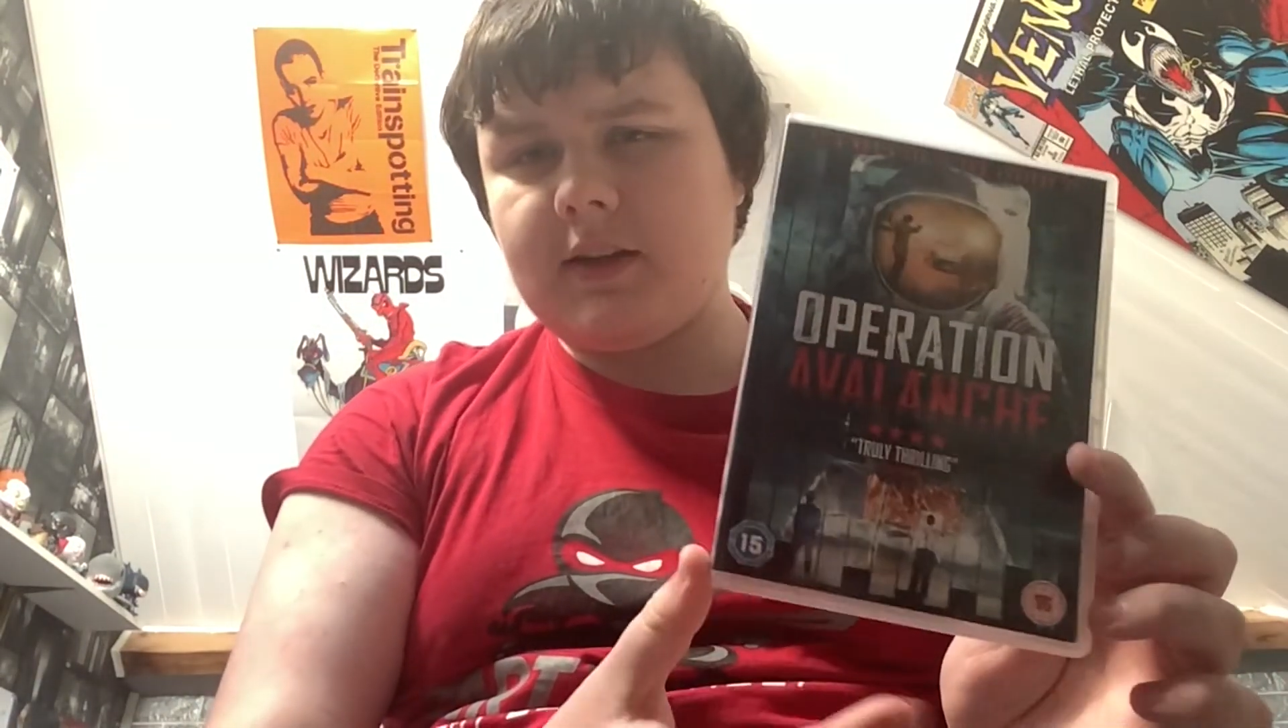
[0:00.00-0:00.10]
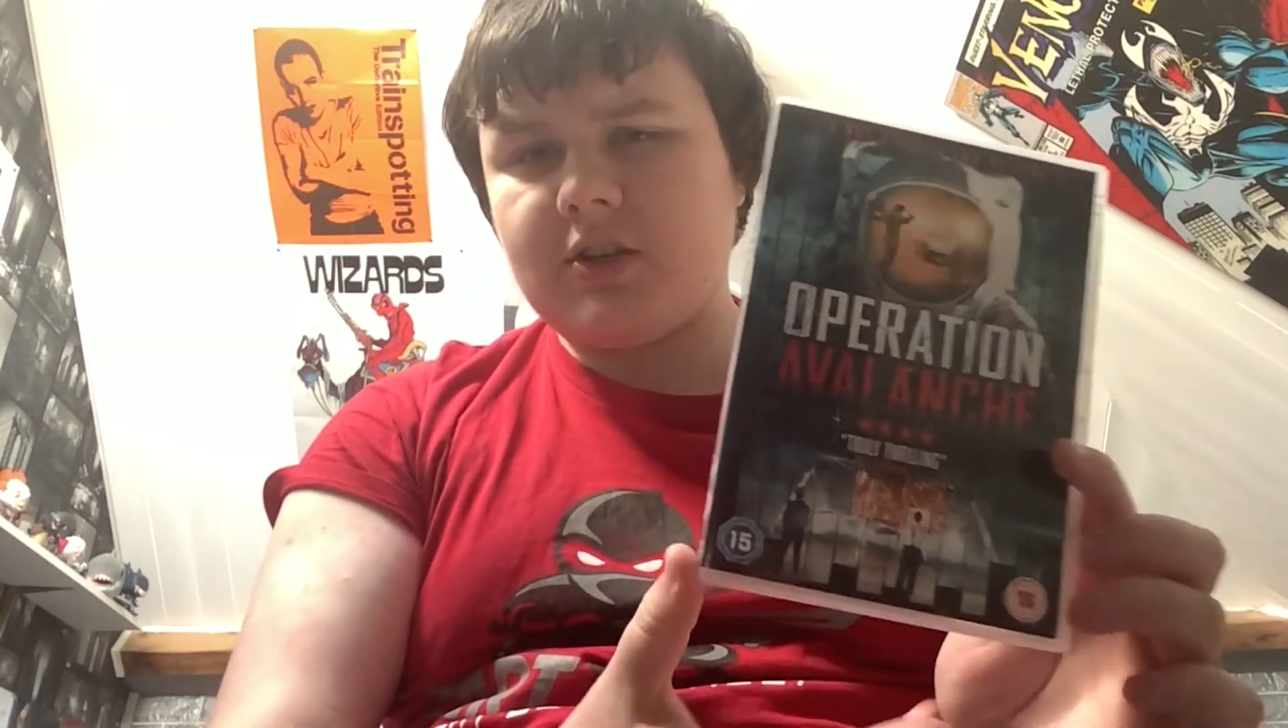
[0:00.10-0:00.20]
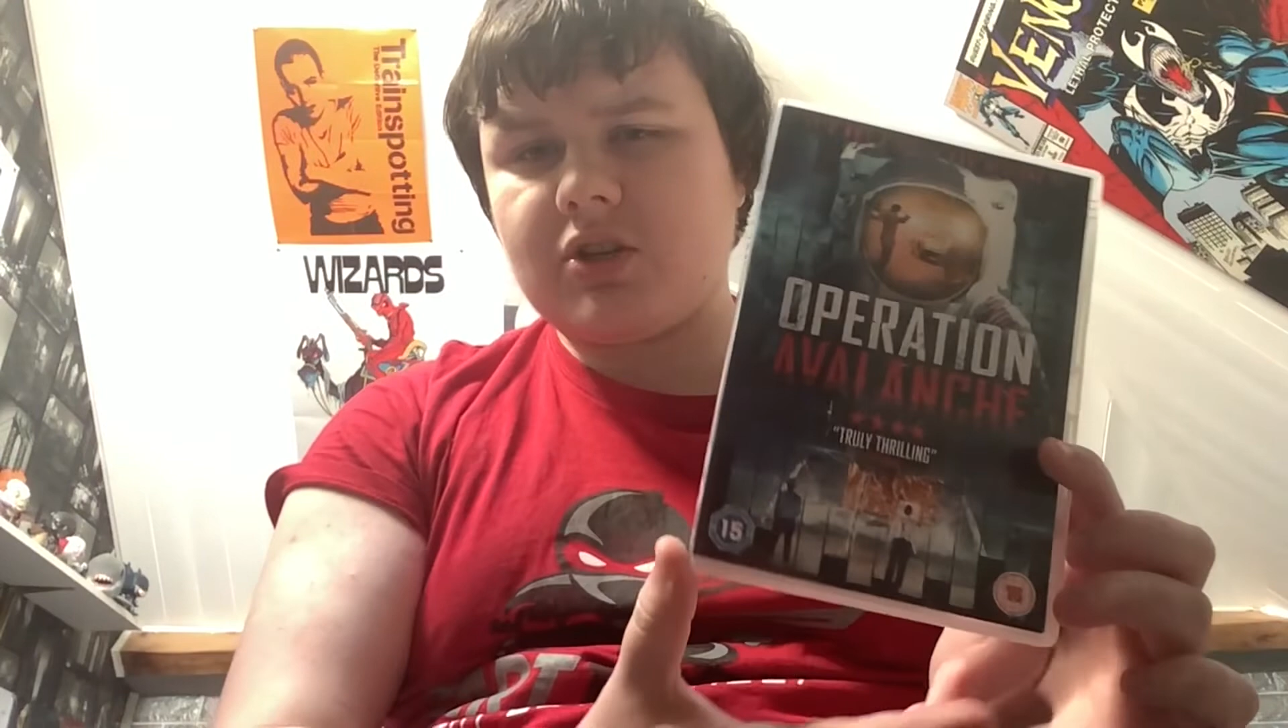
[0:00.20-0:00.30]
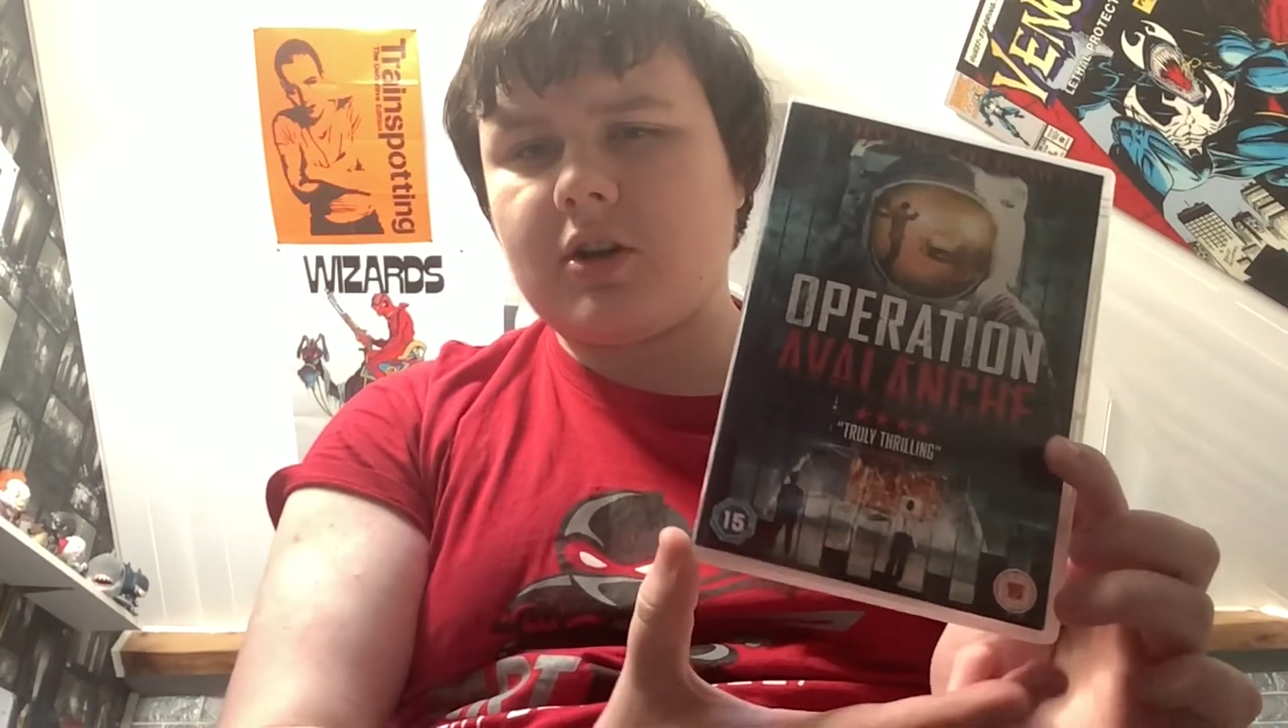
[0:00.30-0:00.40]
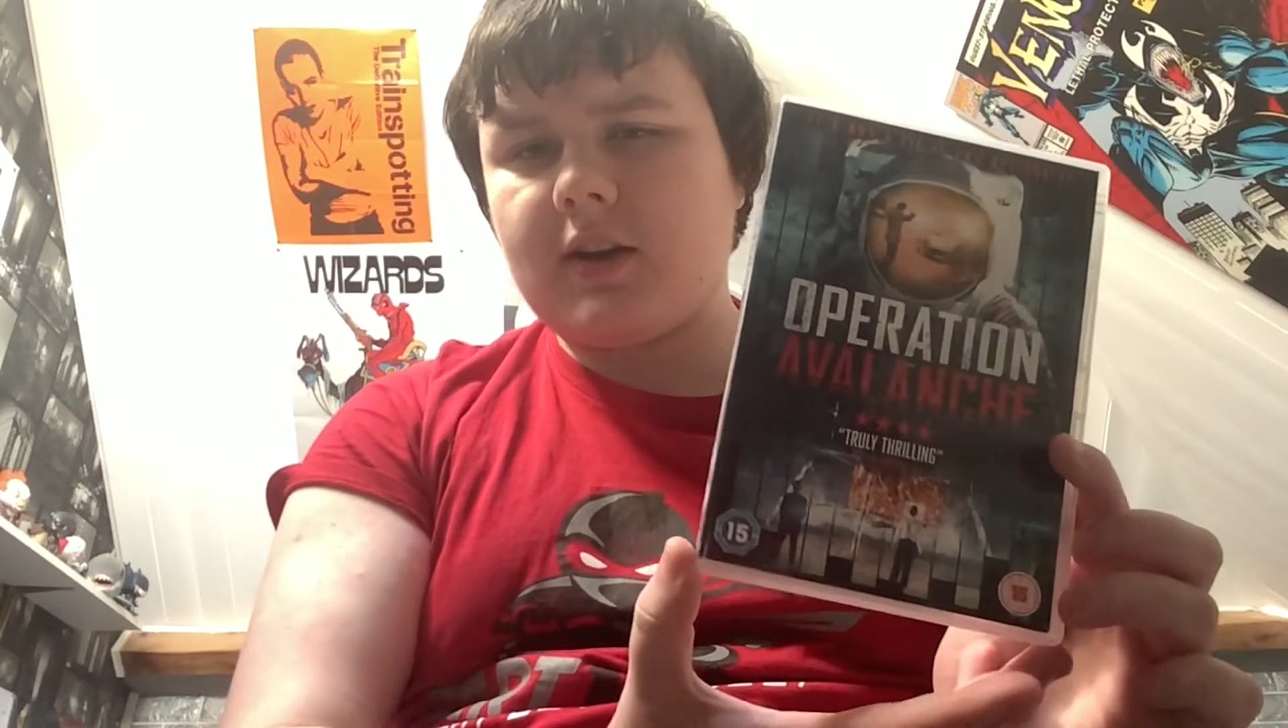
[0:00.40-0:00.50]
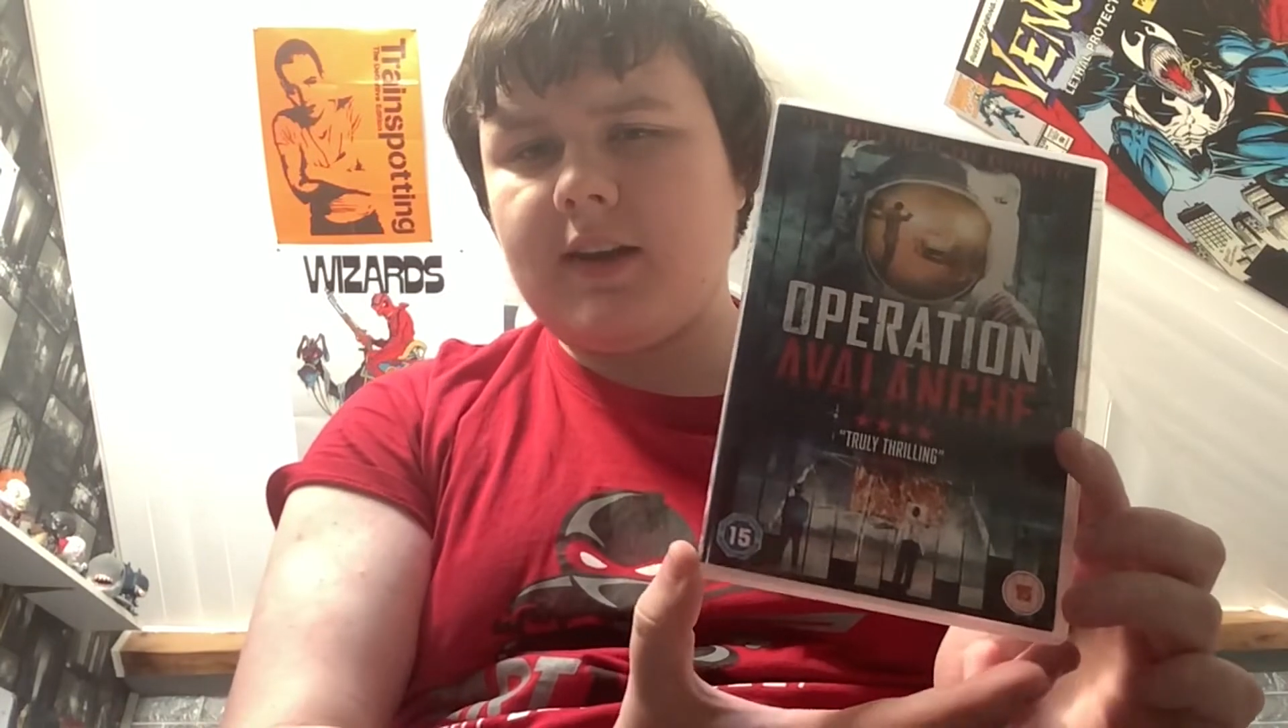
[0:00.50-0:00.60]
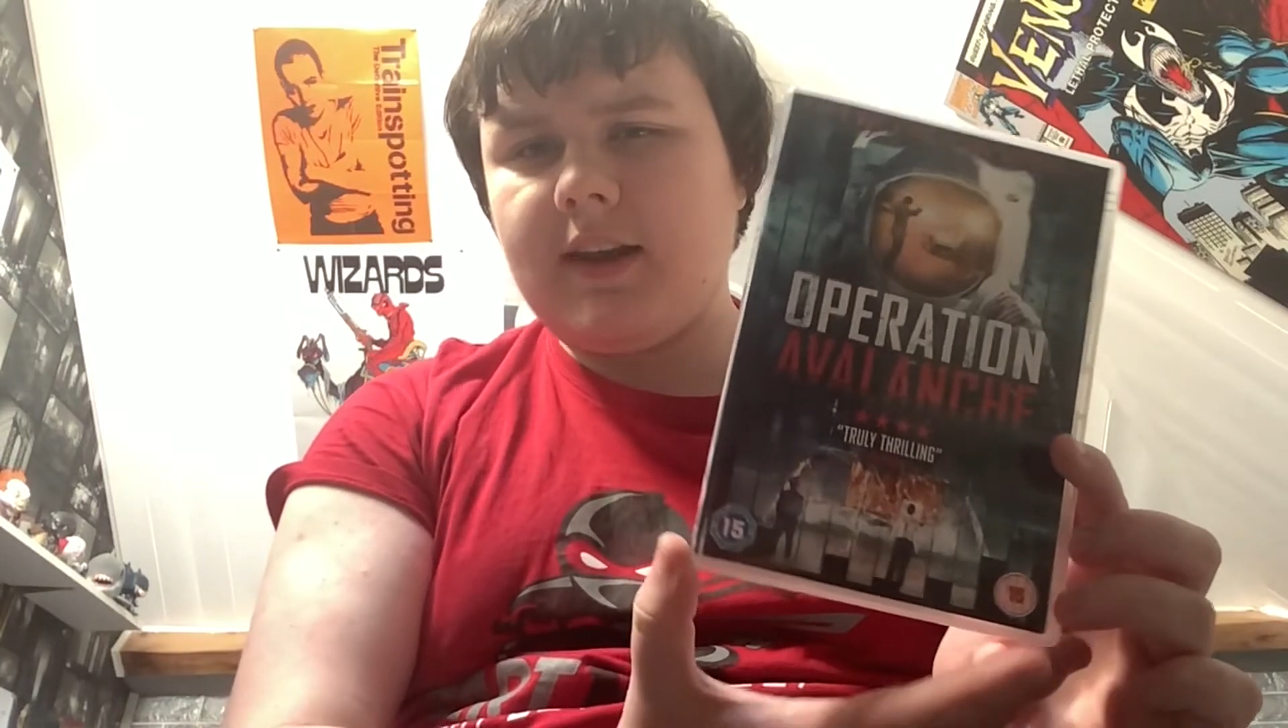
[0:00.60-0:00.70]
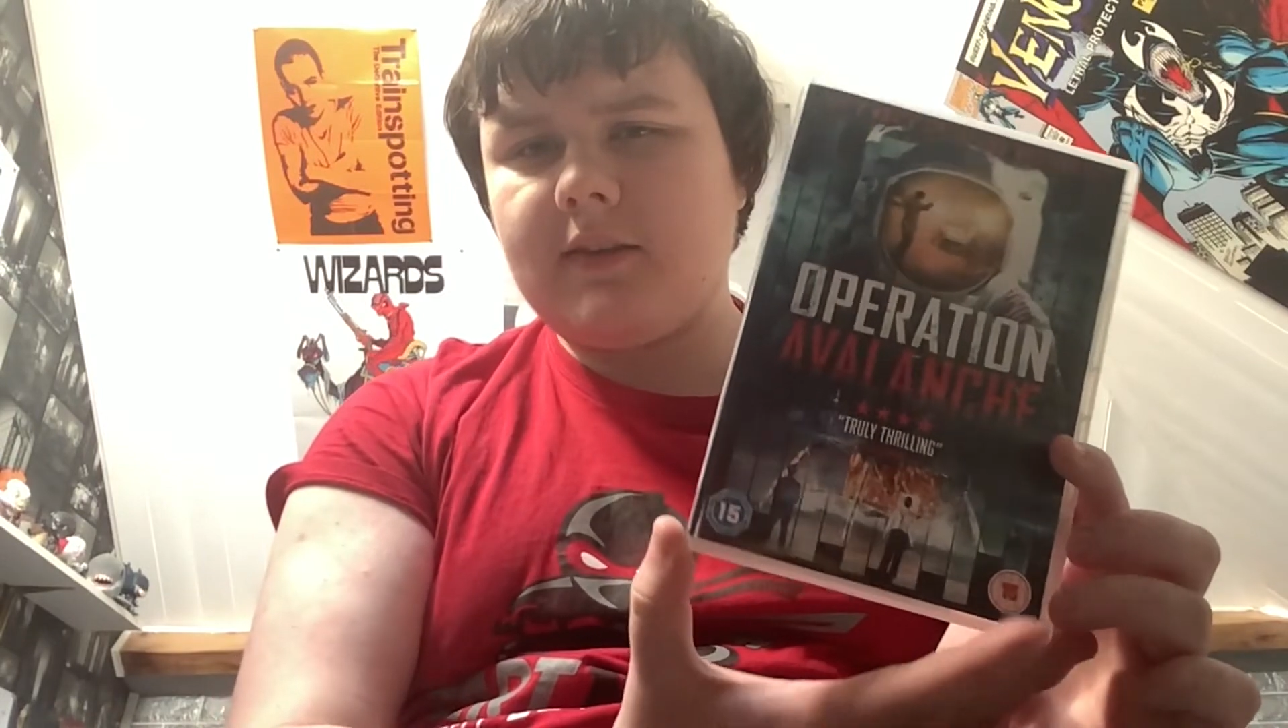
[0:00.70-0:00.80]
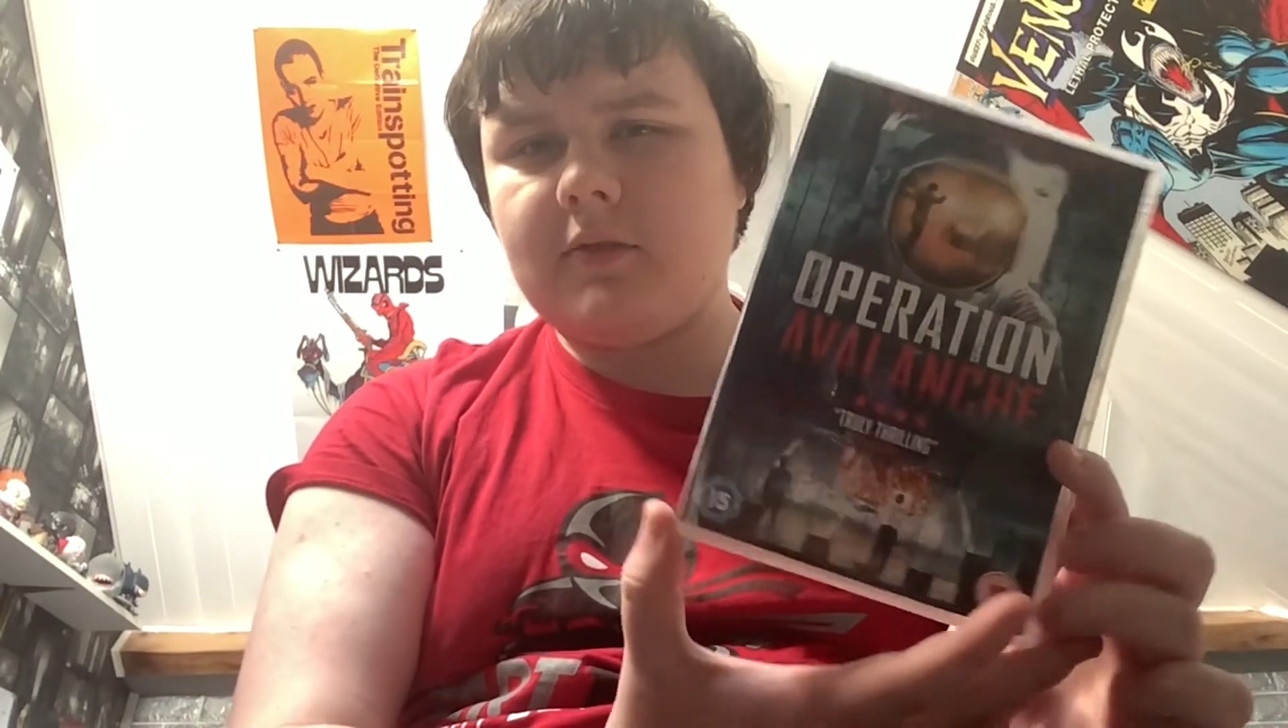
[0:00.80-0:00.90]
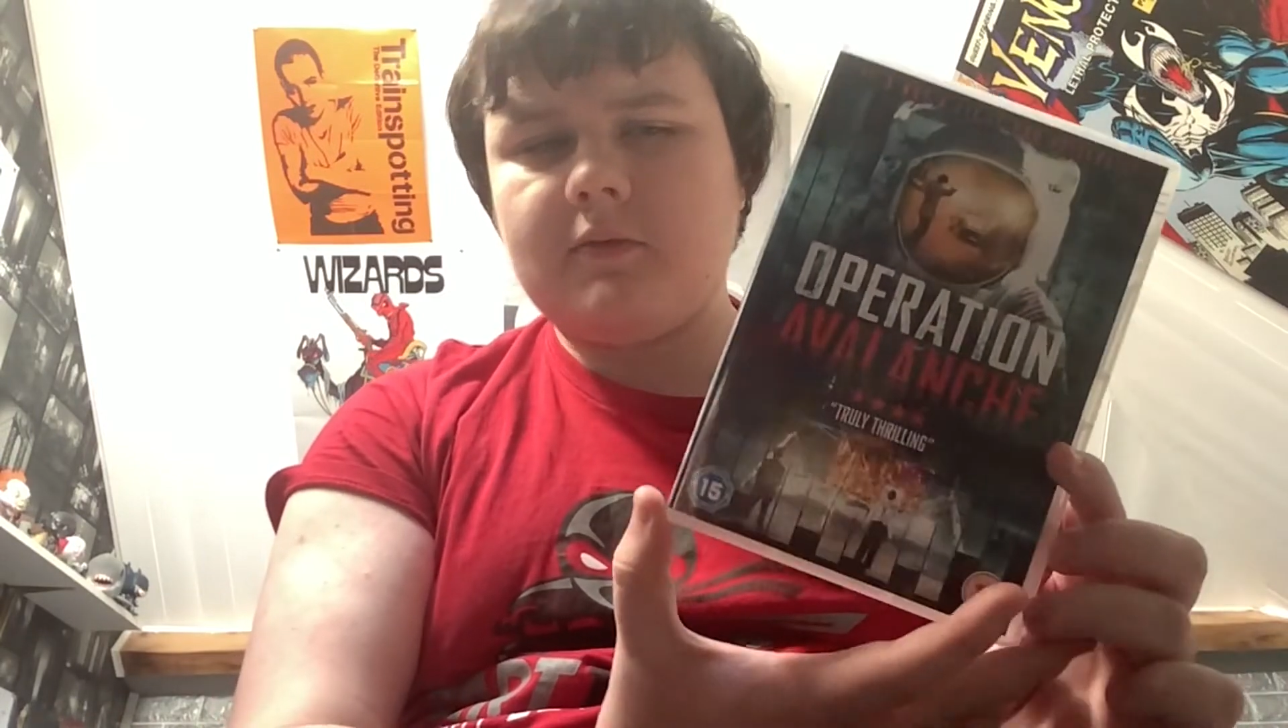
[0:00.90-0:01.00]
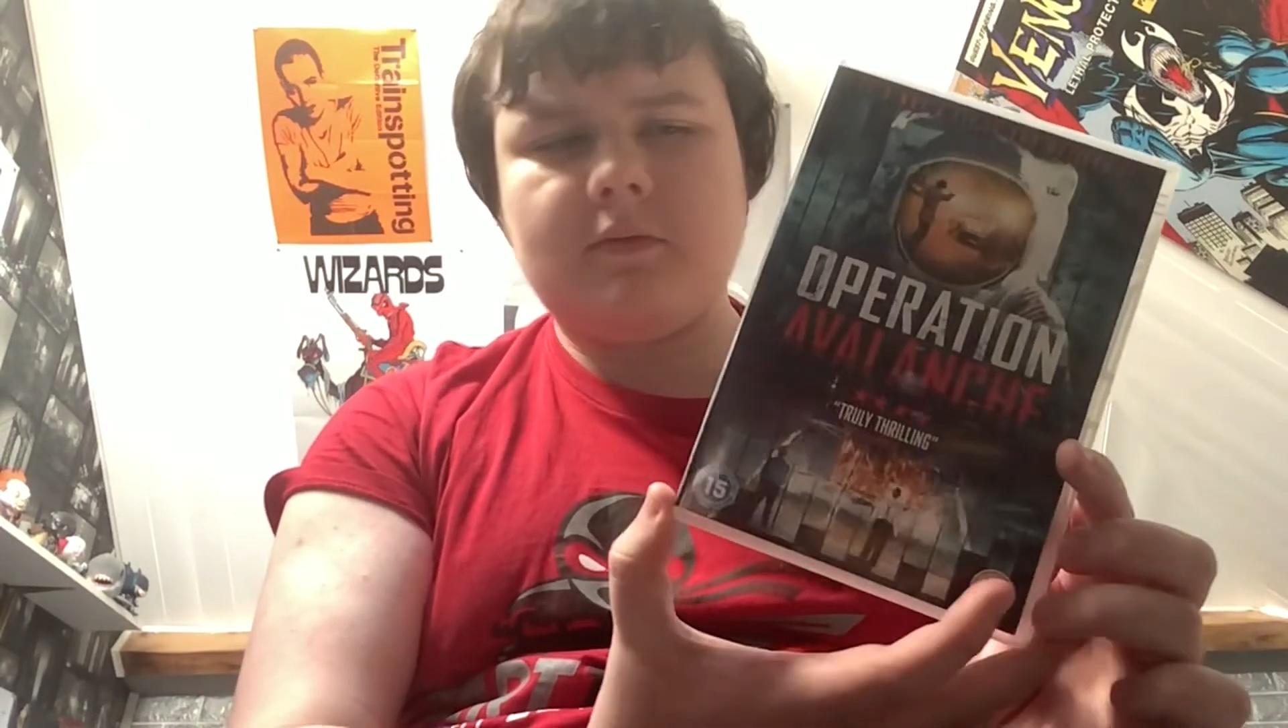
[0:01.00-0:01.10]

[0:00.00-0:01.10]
Sharknado.